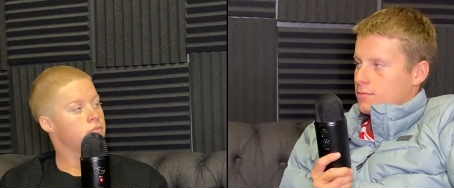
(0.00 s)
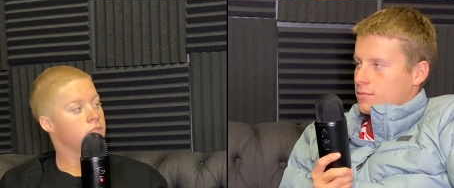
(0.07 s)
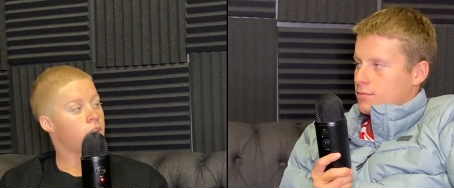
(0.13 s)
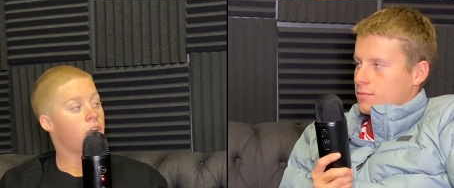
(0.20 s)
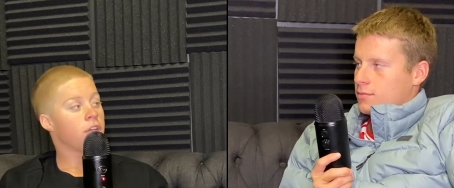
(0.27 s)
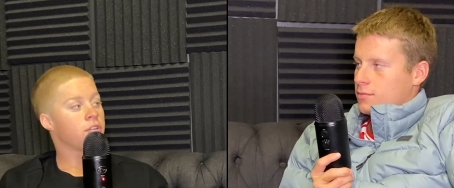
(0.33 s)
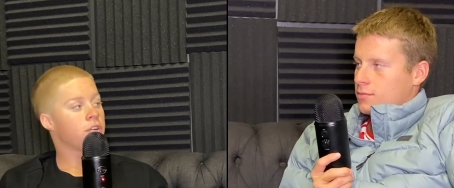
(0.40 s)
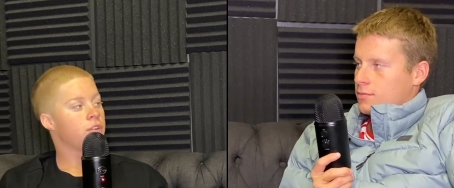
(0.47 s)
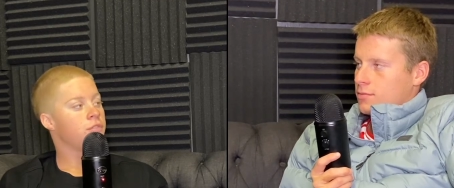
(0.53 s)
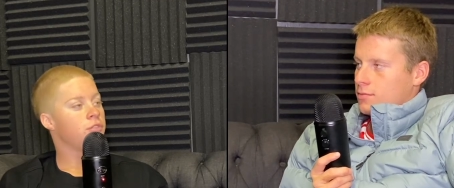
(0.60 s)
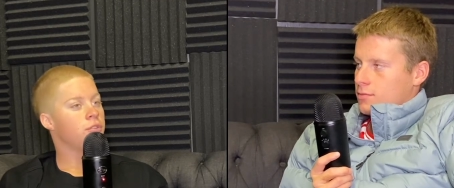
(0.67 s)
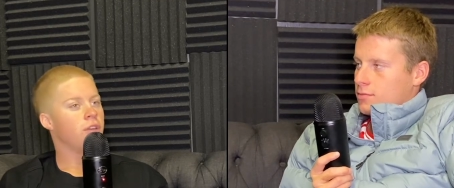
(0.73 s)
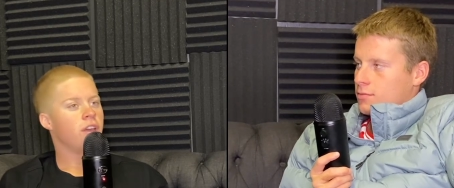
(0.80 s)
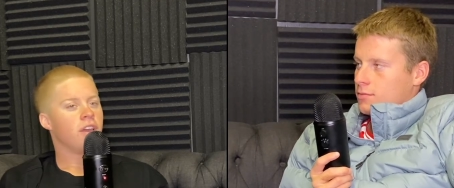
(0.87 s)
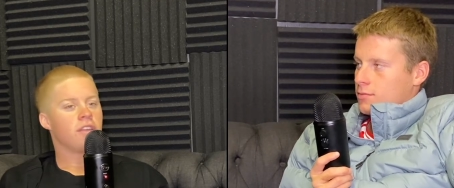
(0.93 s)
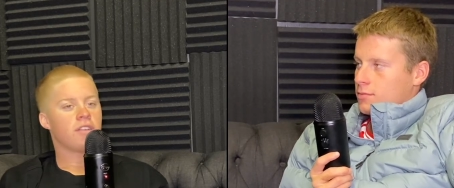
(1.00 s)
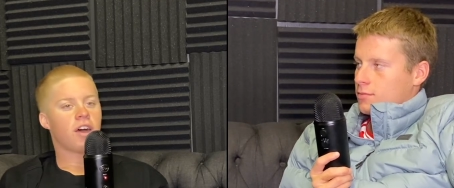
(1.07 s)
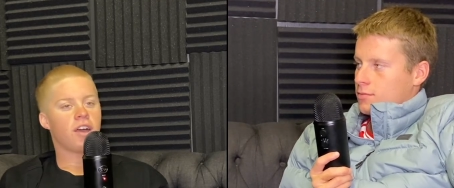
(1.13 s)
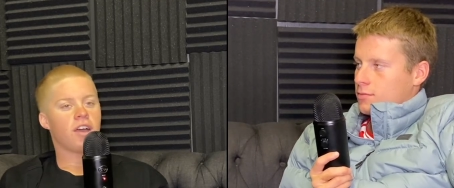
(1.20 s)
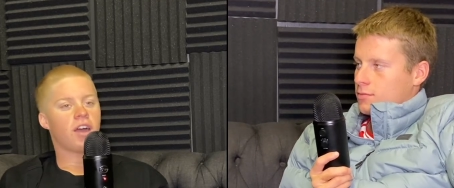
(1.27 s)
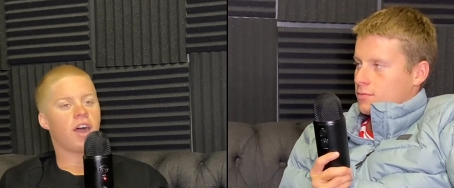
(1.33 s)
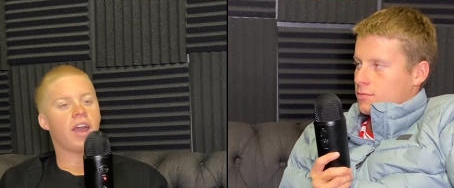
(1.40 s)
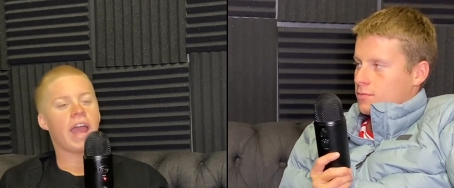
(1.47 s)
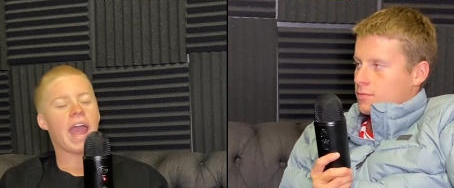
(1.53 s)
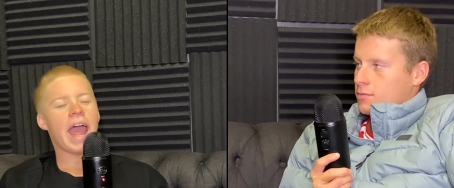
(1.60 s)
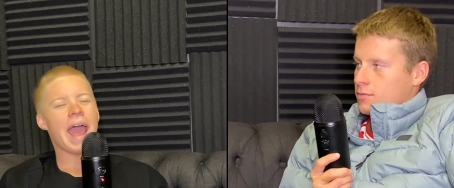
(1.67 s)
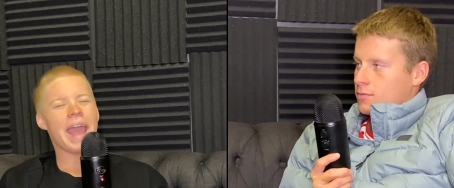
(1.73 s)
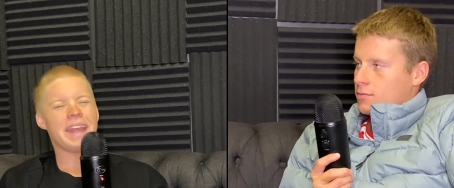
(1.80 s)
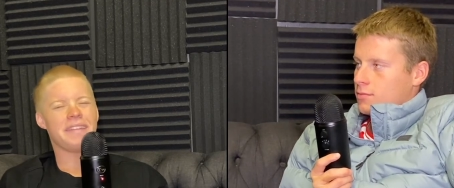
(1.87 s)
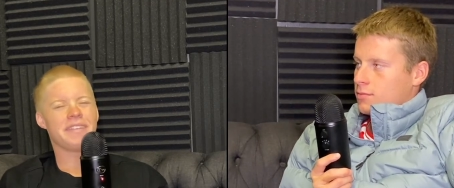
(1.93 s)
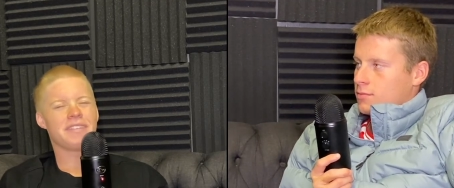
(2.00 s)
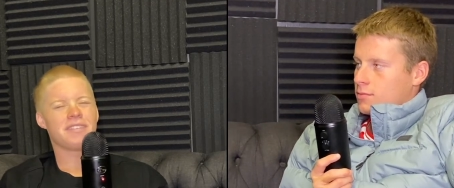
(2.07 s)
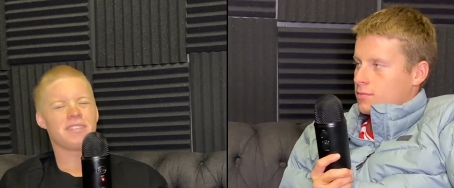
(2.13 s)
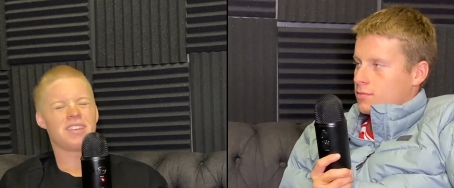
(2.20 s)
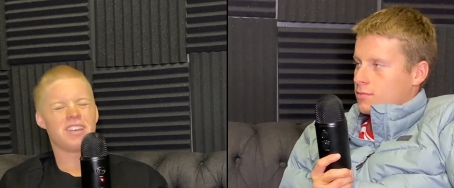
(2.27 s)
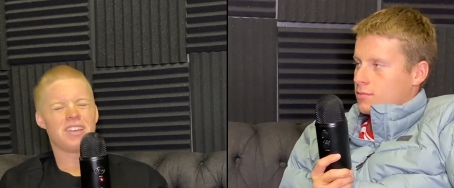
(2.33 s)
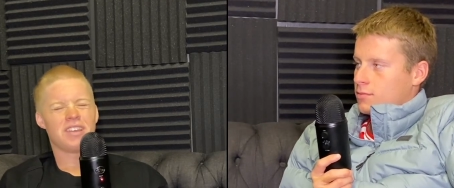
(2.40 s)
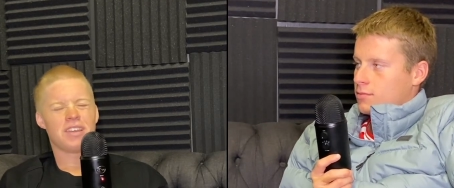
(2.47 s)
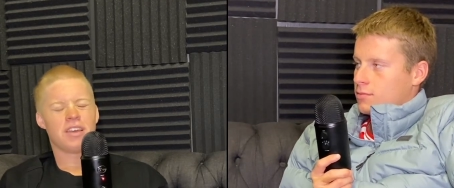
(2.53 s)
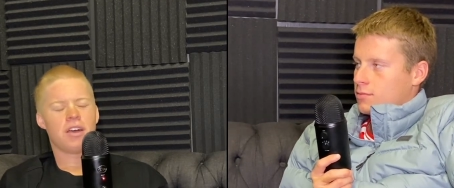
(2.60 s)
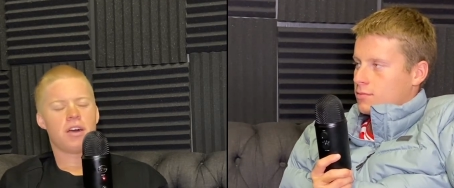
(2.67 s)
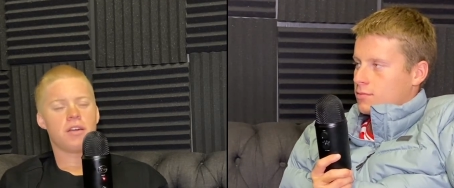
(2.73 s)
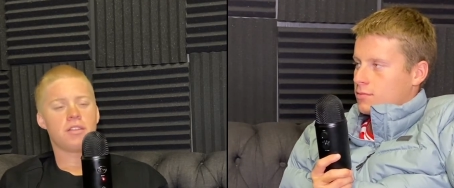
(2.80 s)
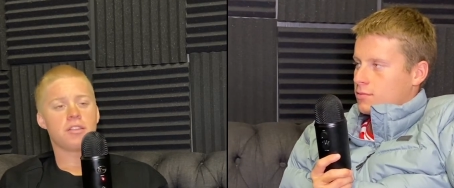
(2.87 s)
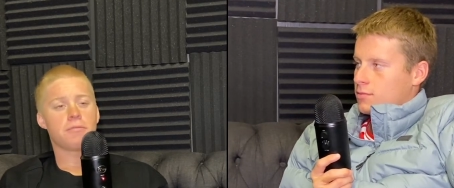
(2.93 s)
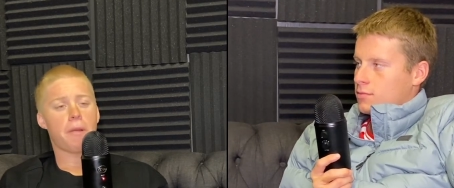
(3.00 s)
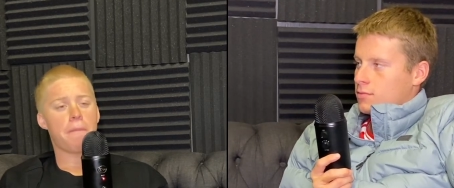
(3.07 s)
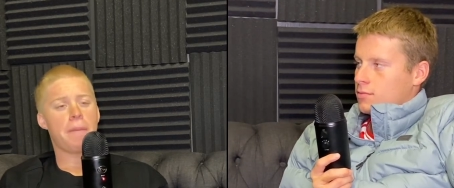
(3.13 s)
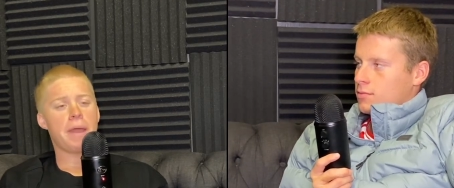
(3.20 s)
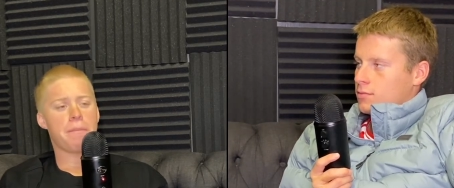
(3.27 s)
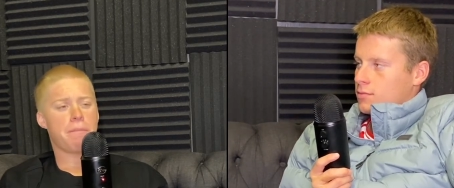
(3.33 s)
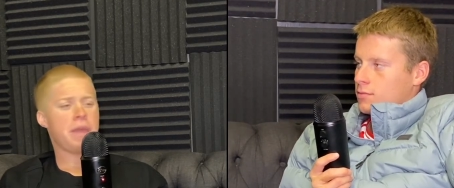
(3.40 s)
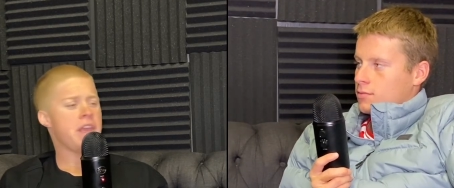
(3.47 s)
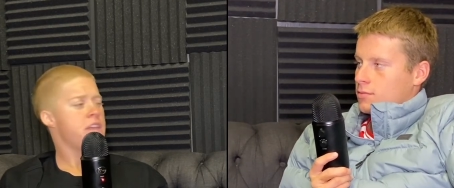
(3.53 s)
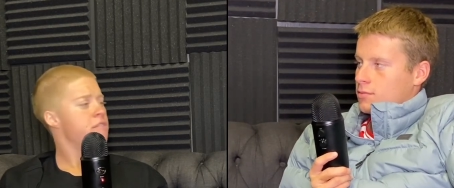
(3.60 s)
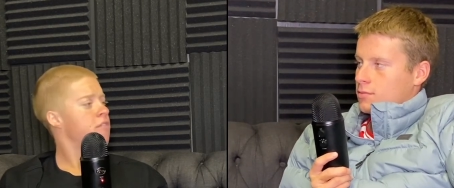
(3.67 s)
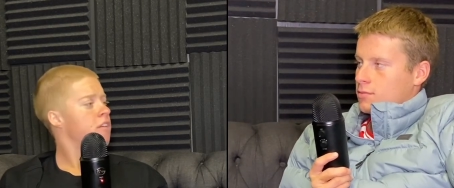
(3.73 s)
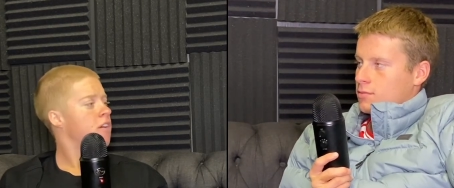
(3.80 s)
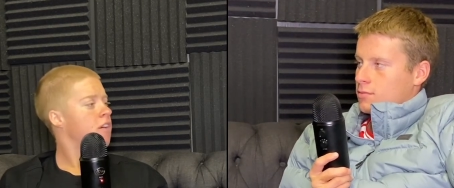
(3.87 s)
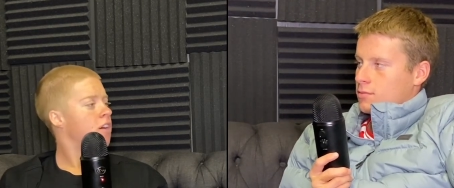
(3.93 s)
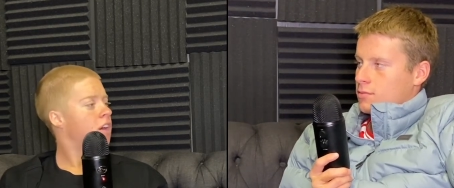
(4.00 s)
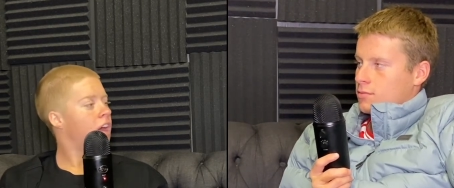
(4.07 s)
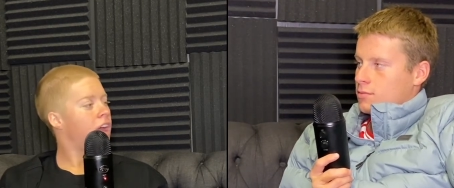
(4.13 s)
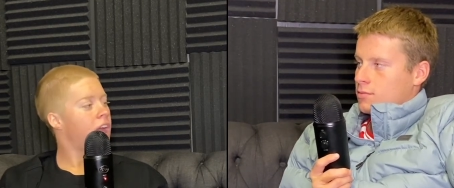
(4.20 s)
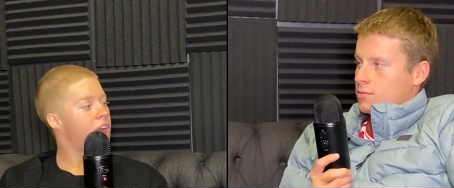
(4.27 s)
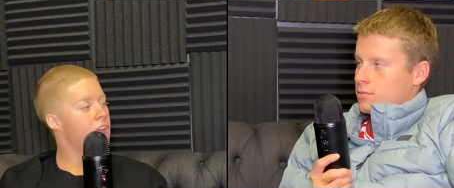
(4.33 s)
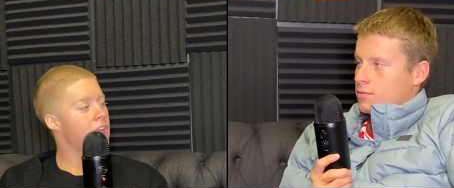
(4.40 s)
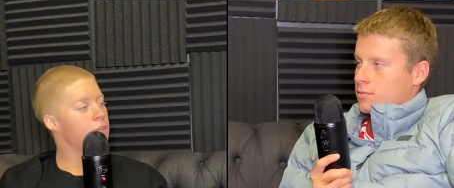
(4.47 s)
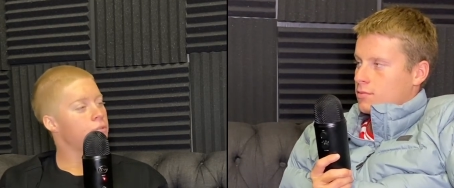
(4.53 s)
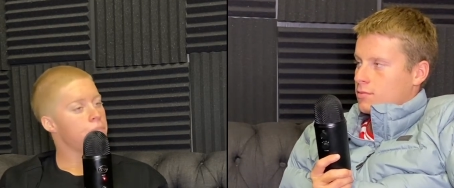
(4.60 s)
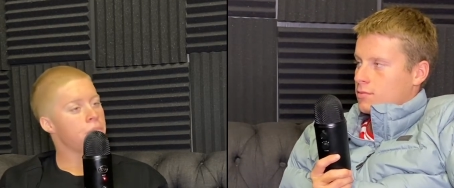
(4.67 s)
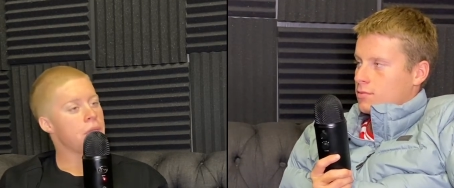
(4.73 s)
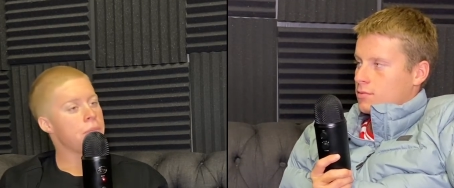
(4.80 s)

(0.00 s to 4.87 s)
Speaker 1: Yeah, I agree with you. I, I hate. It's my pet peeve. I hate when